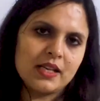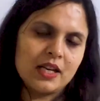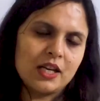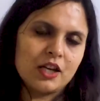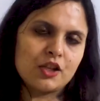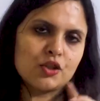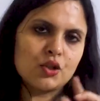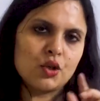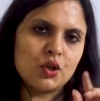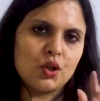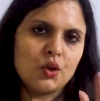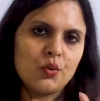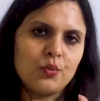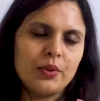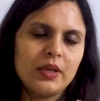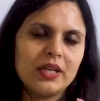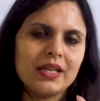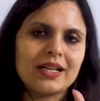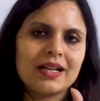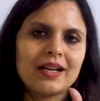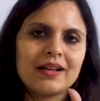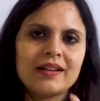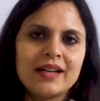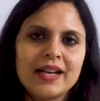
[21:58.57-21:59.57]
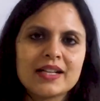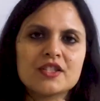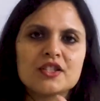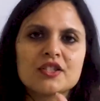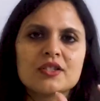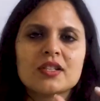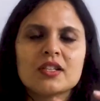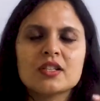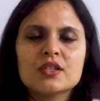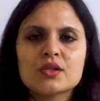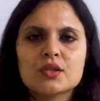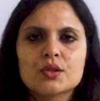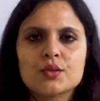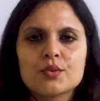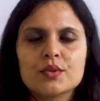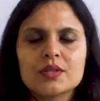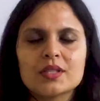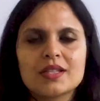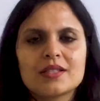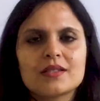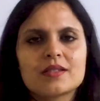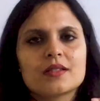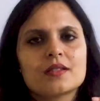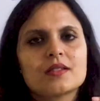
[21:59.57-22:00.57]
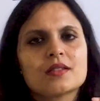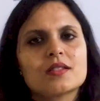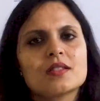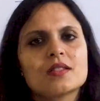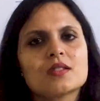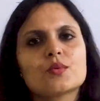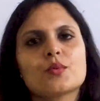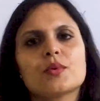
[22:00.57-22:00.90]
So you will connect these two sentences